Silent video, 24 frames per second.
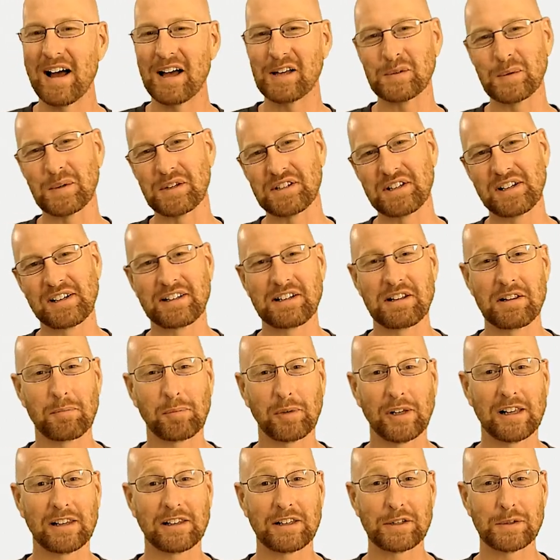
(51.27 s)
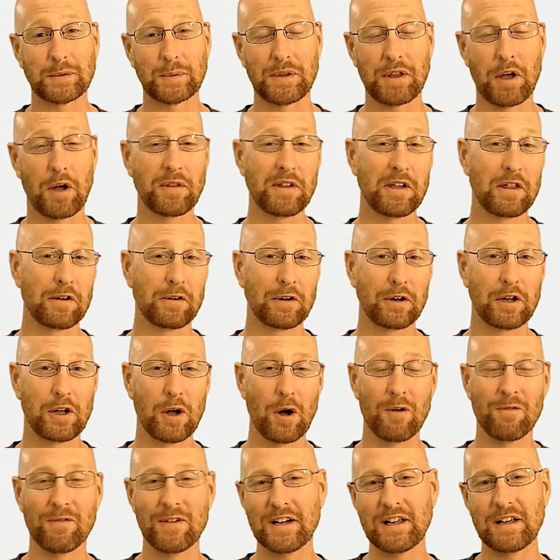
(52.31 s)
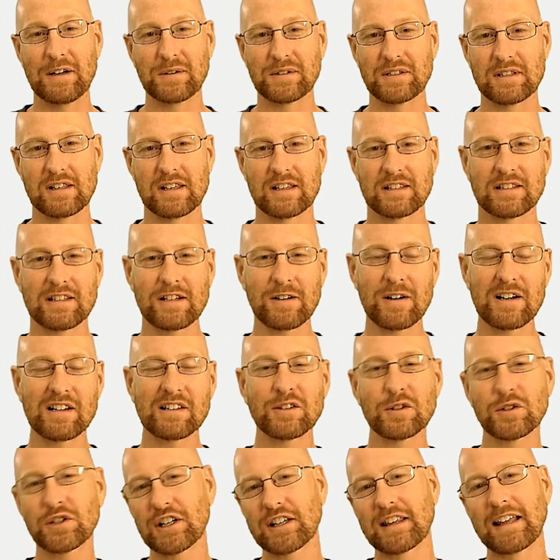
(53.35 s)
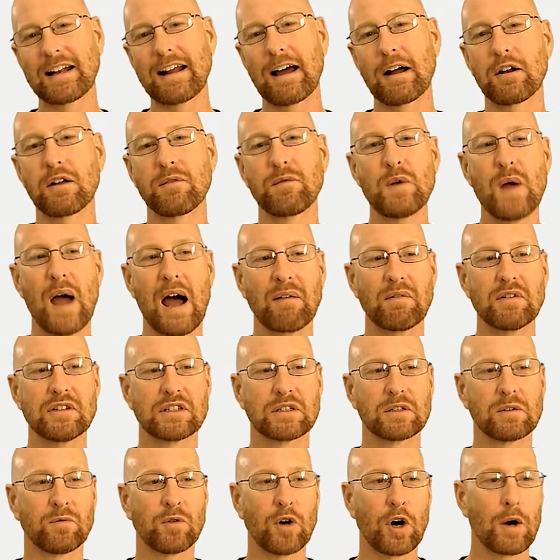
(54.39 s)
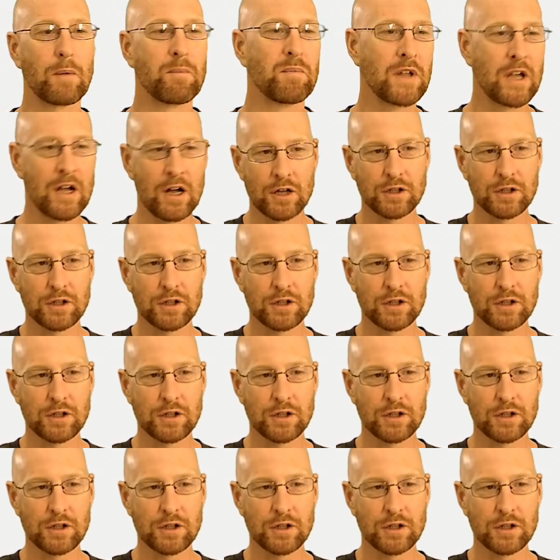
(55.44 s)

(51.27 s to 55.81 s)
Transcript: as well as a link to the playlist with all the other Go videos in this series. So check that out if you haven't so far.